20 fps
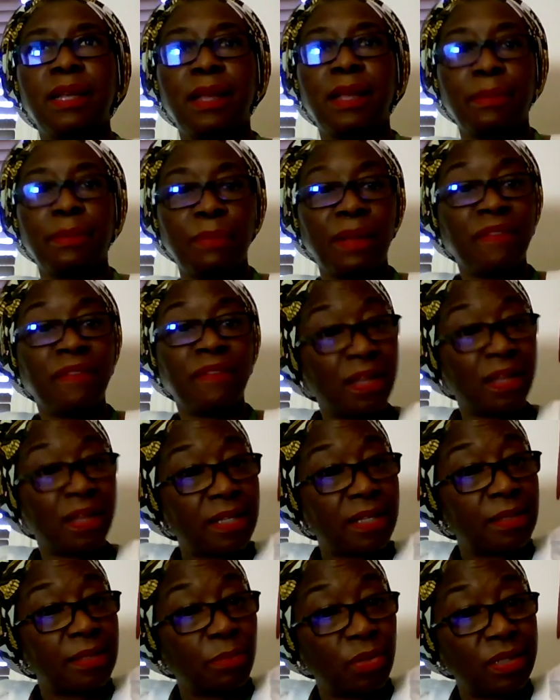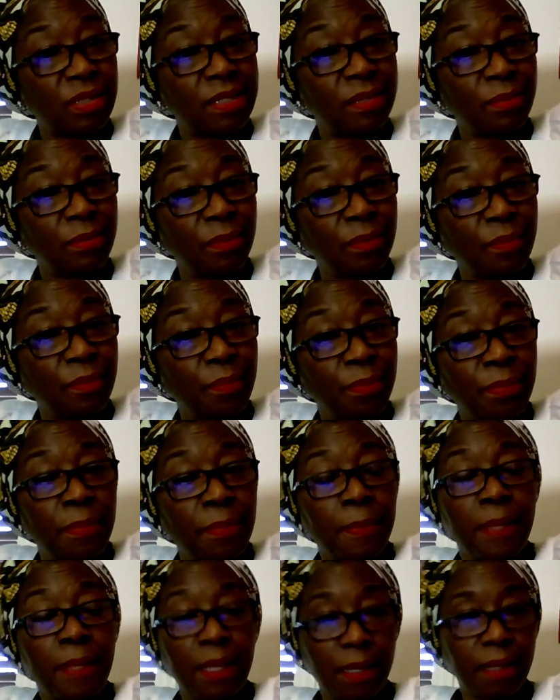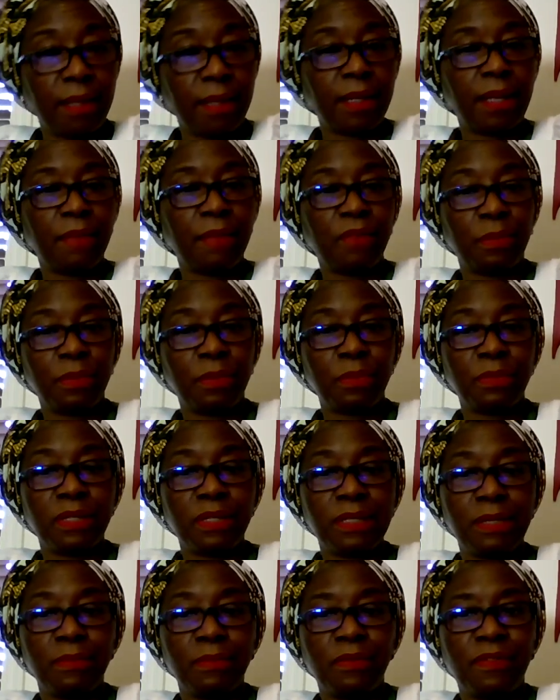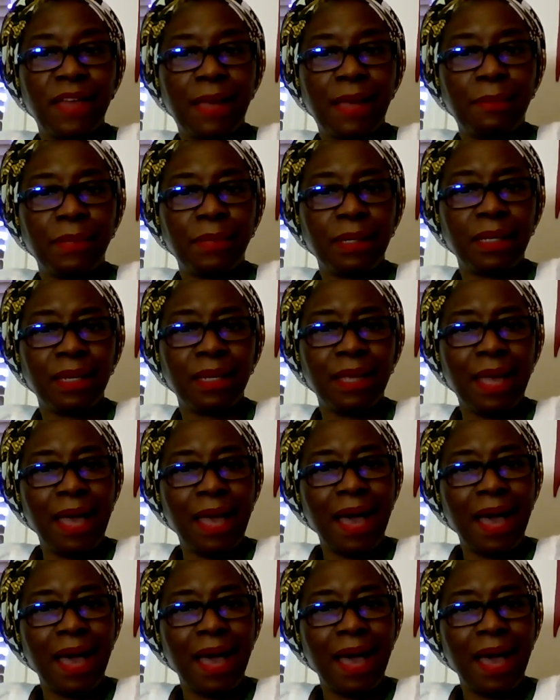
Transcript: My father is Muslim, came from a Muslim family.